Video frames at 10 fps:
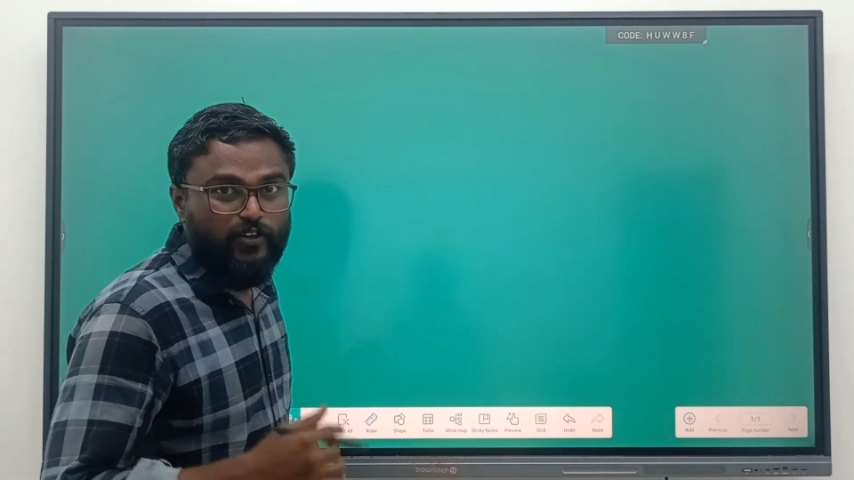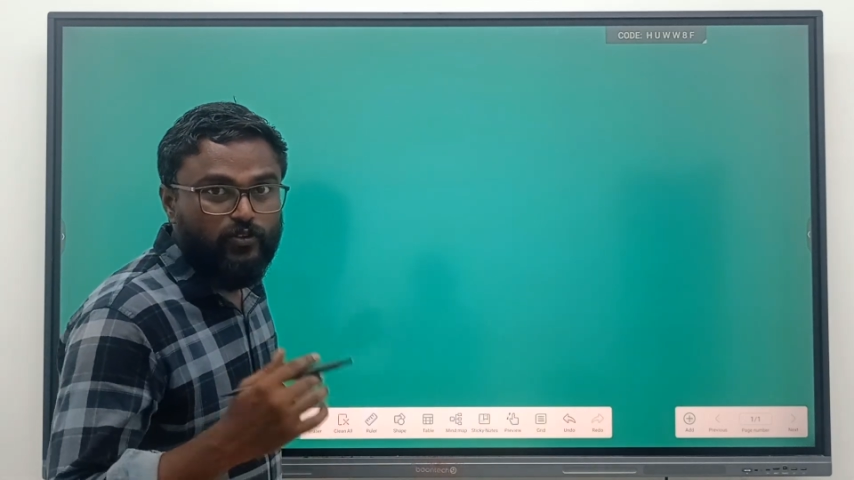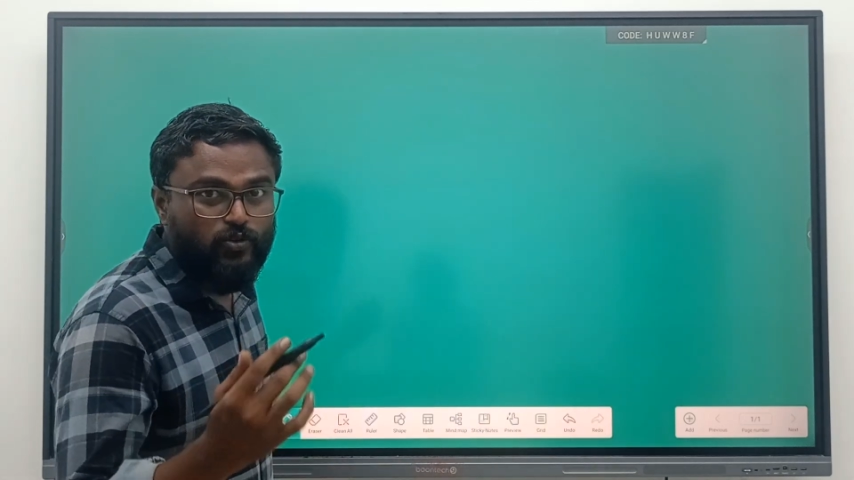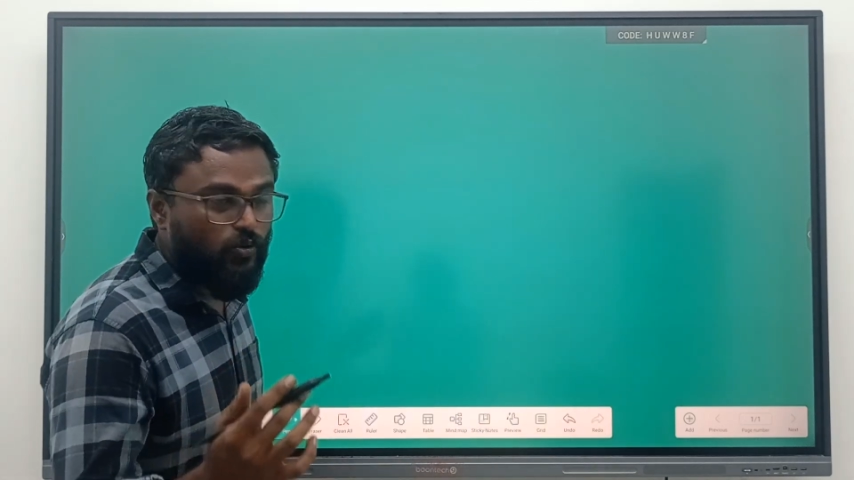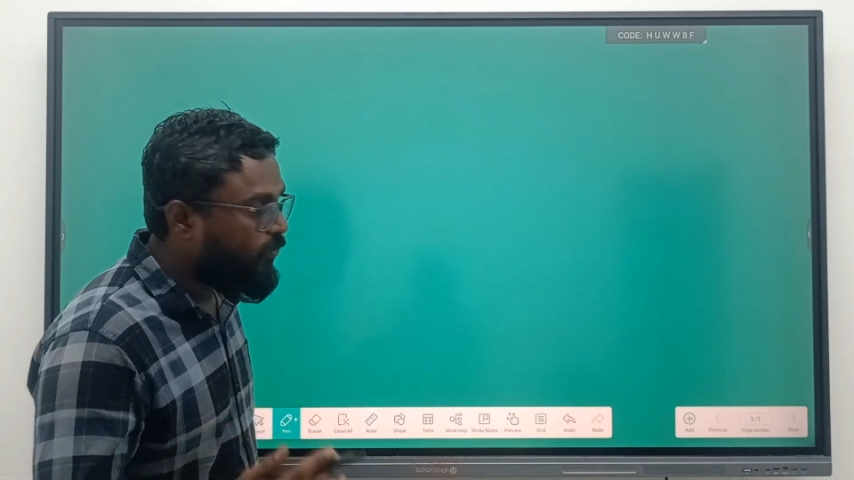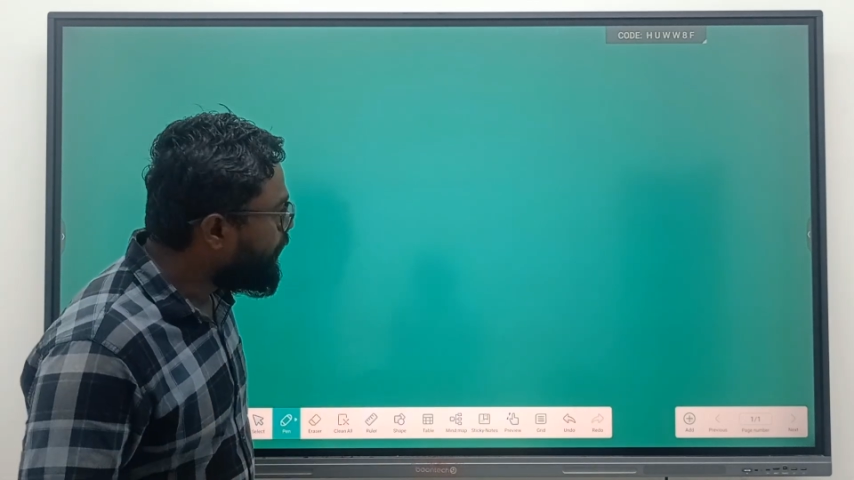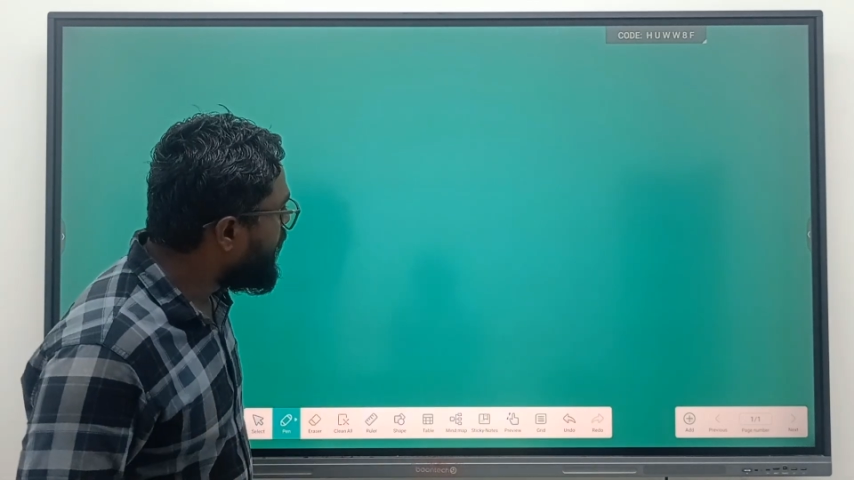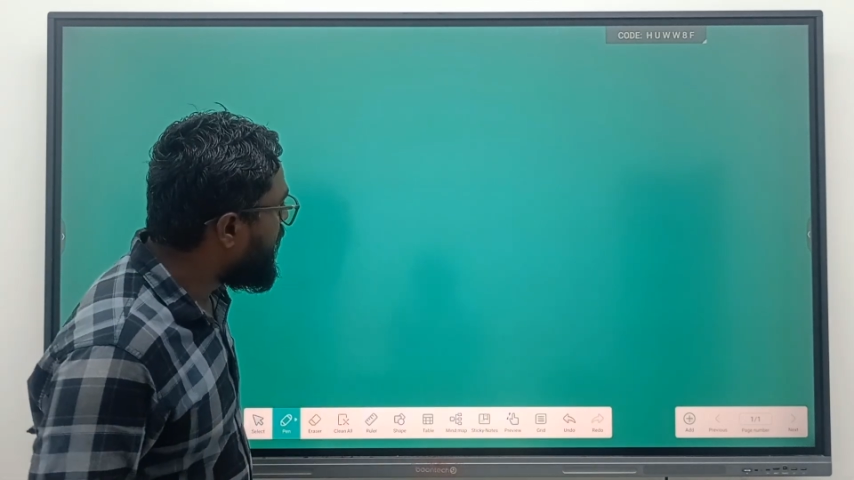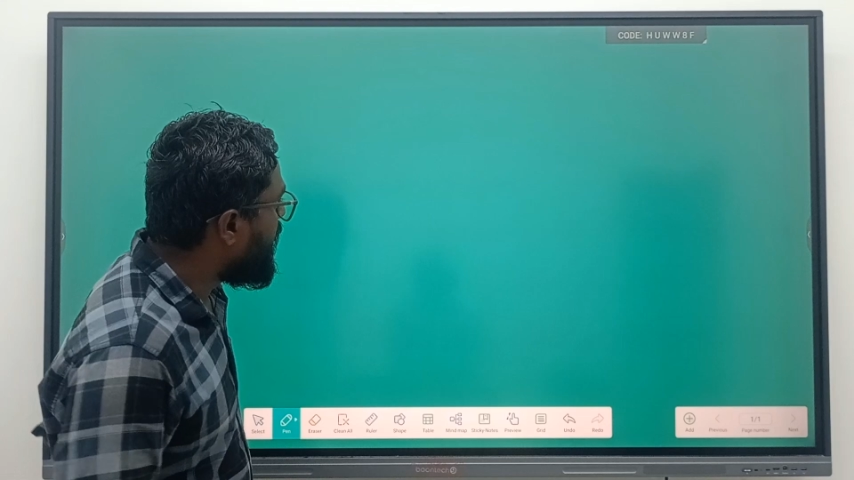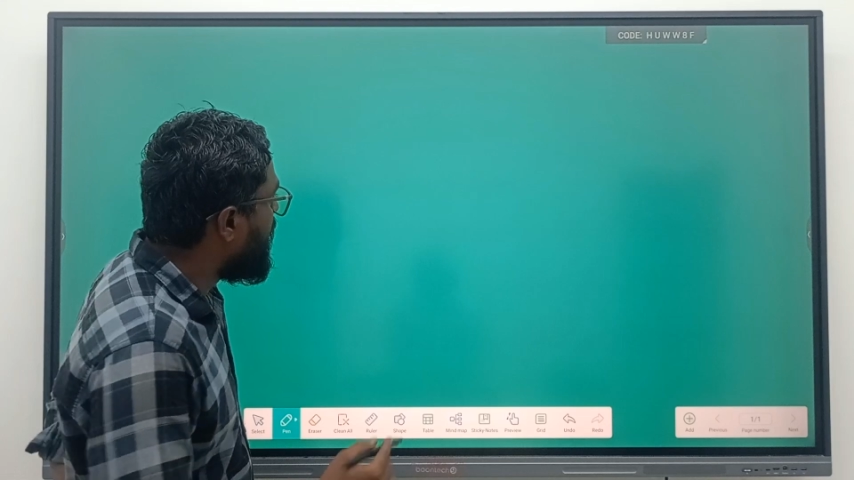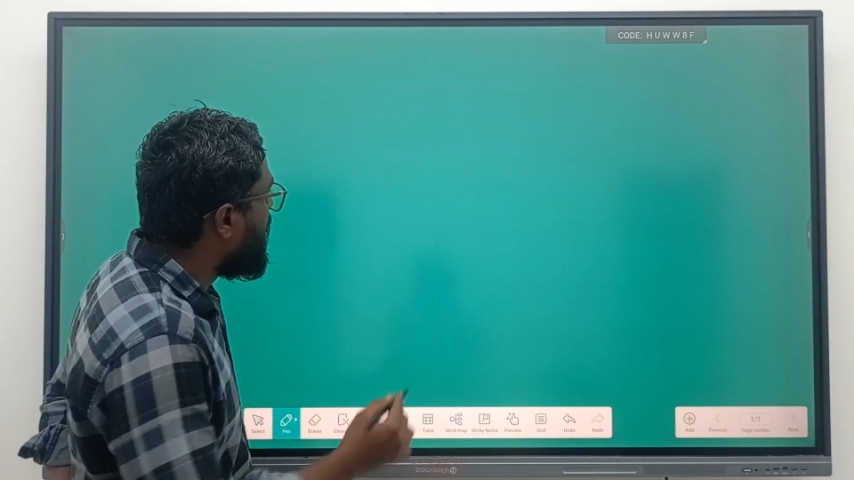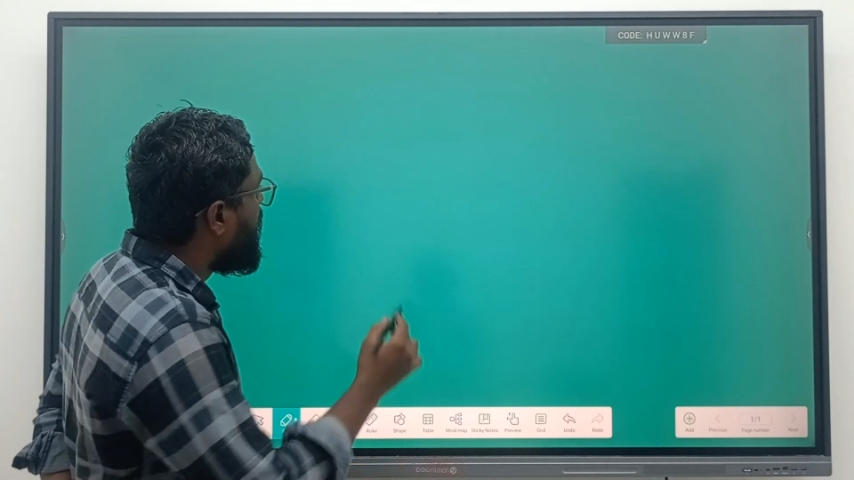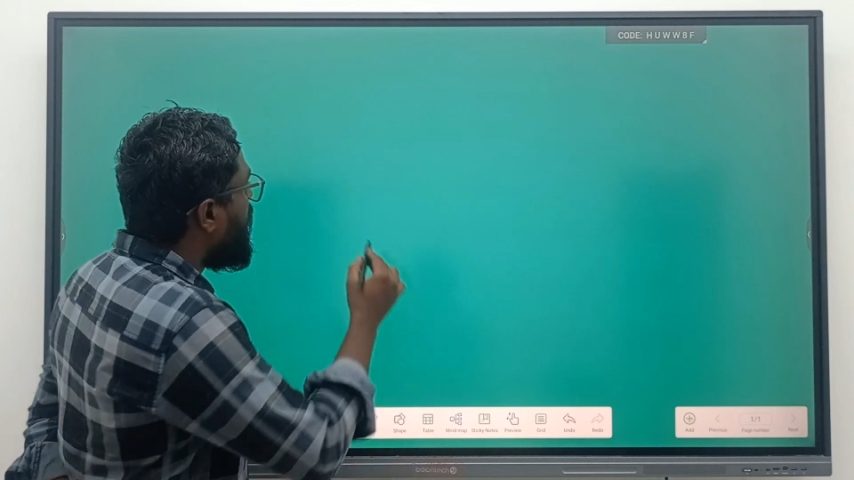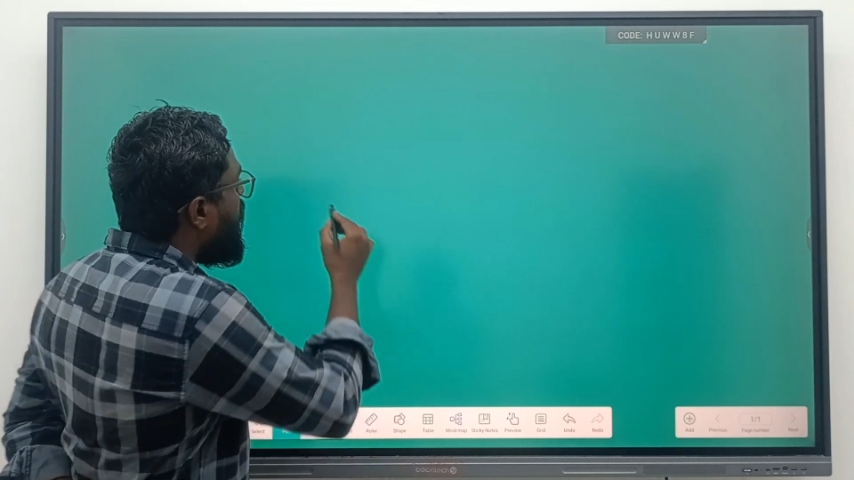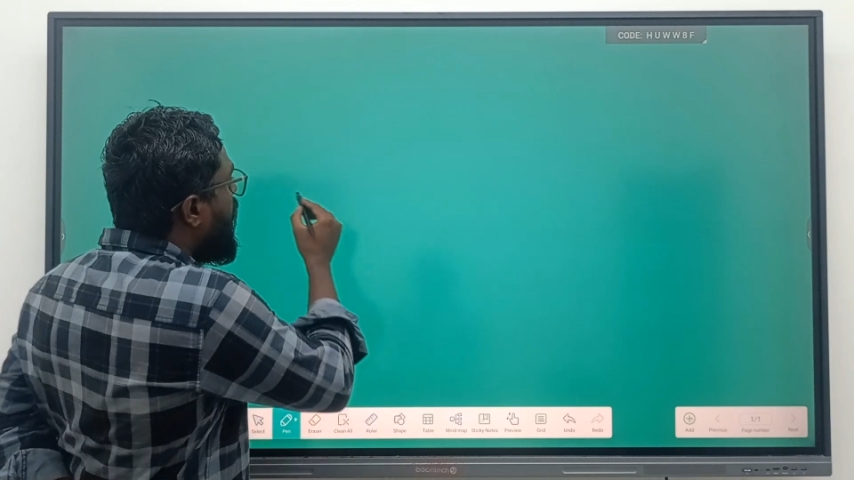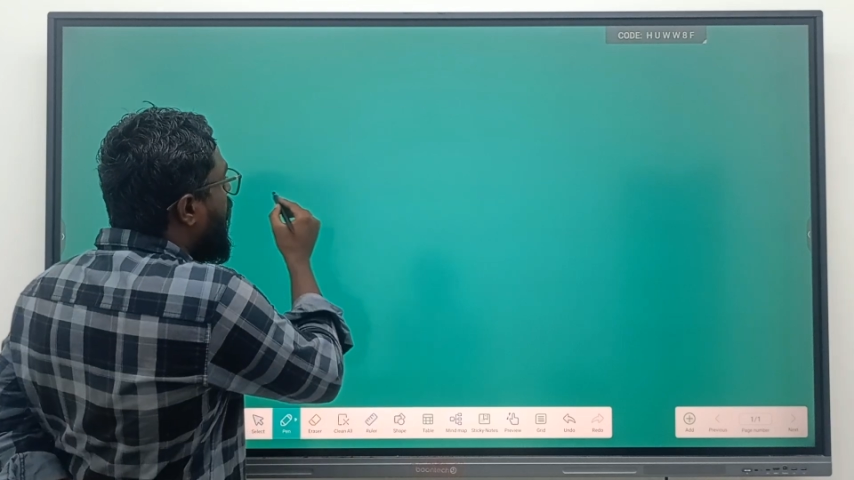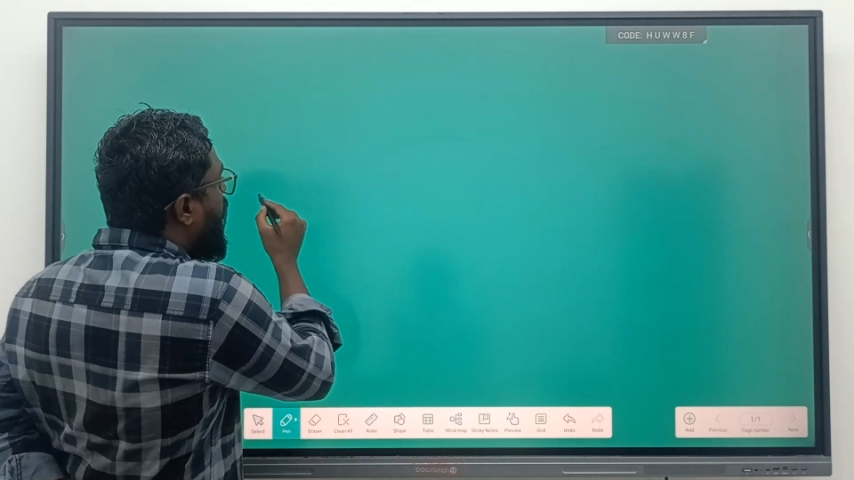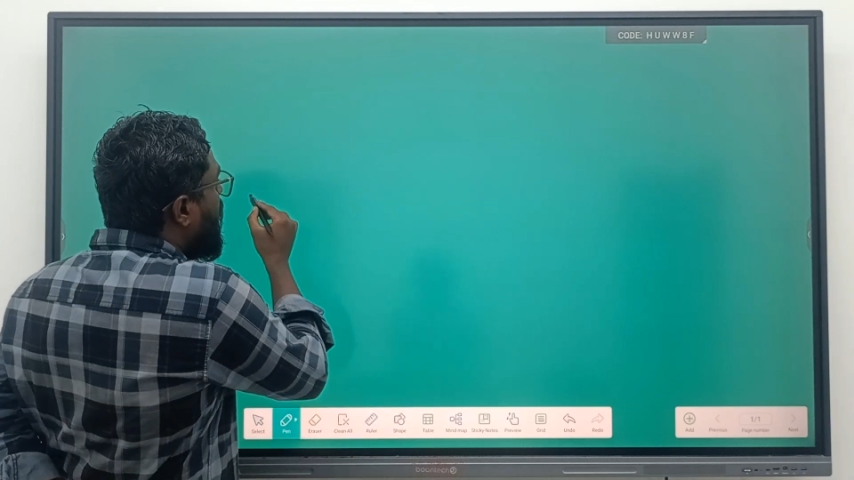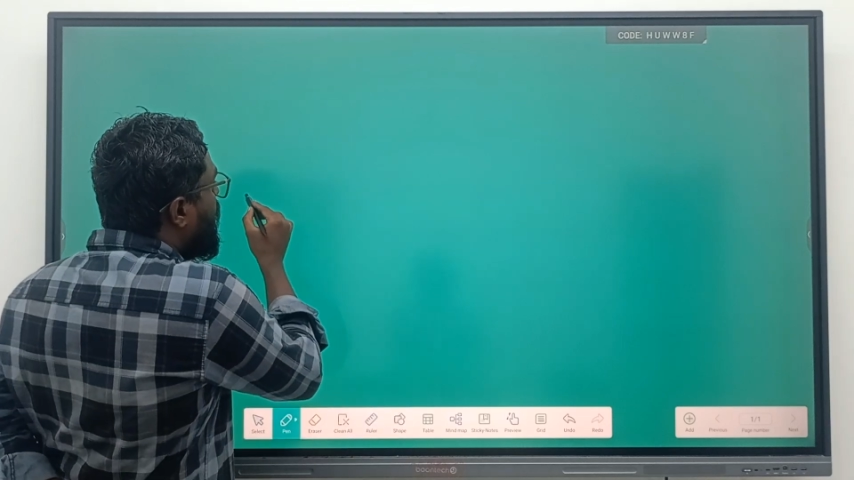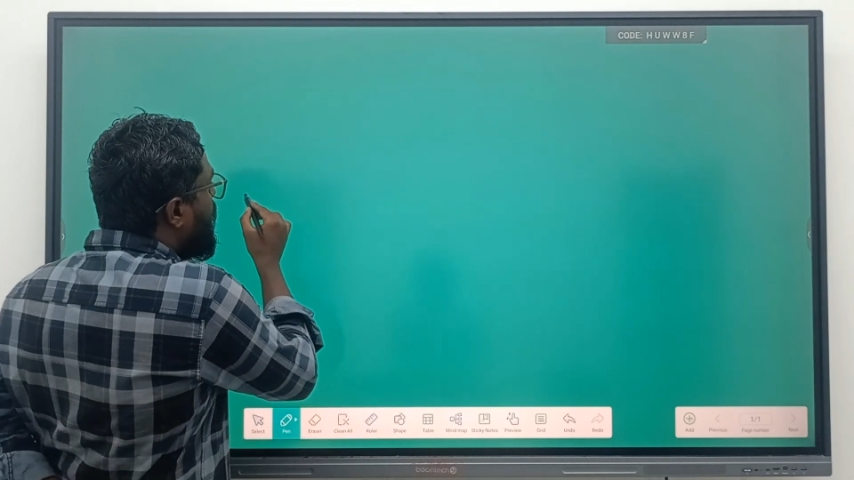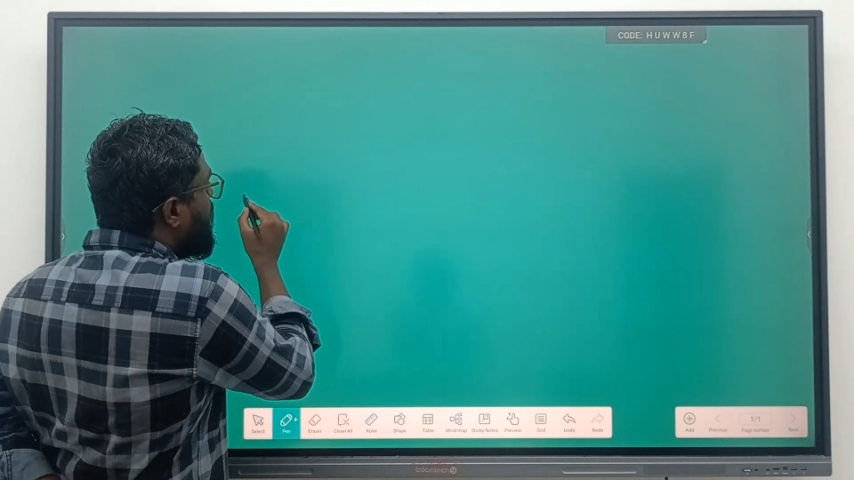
So all of